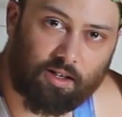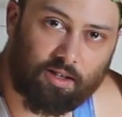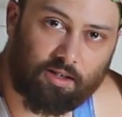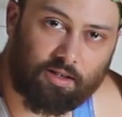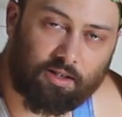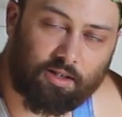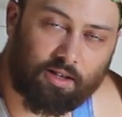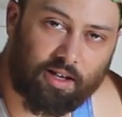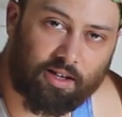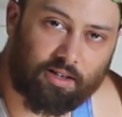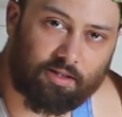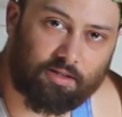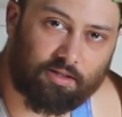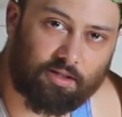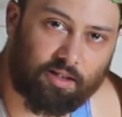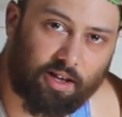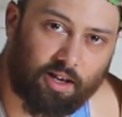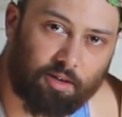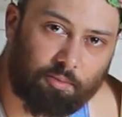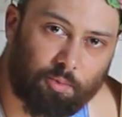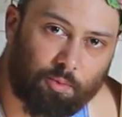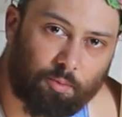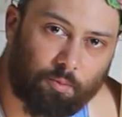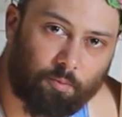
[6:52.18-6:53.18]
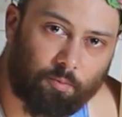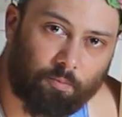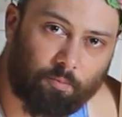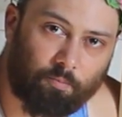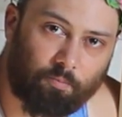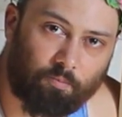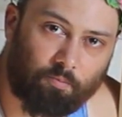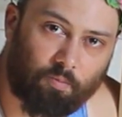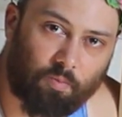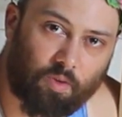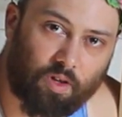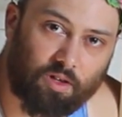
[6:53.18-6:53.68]
the next step
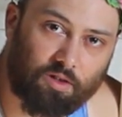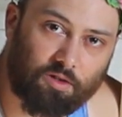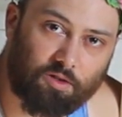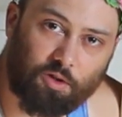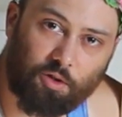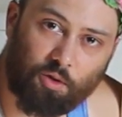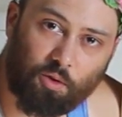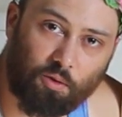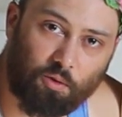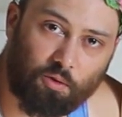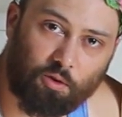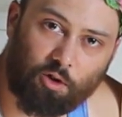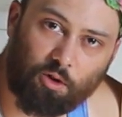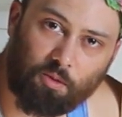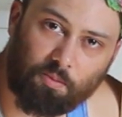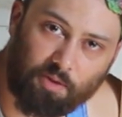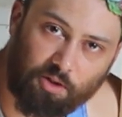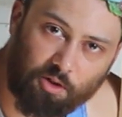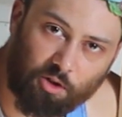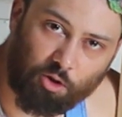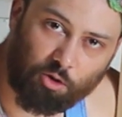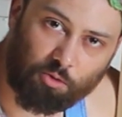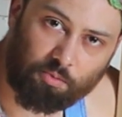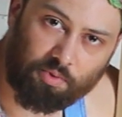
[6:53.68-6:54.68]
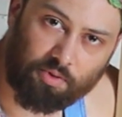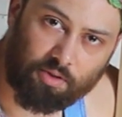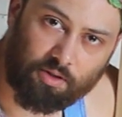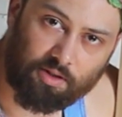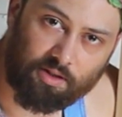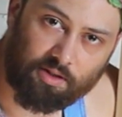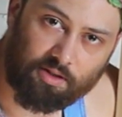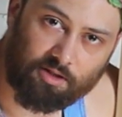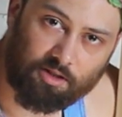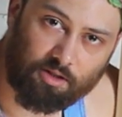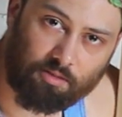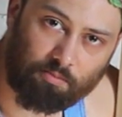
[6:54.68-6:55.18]
is to goop-de-goop
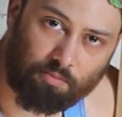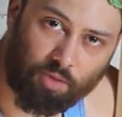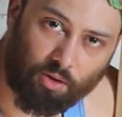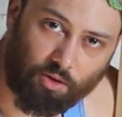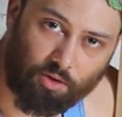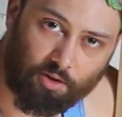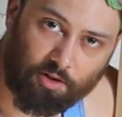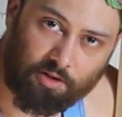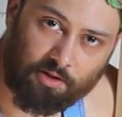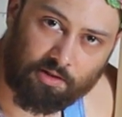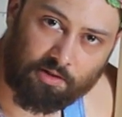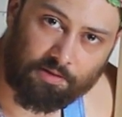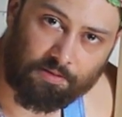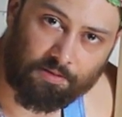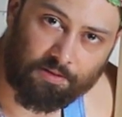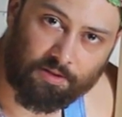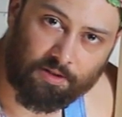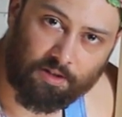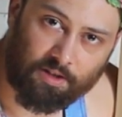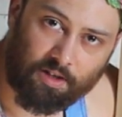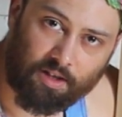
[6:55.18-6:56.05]
some boards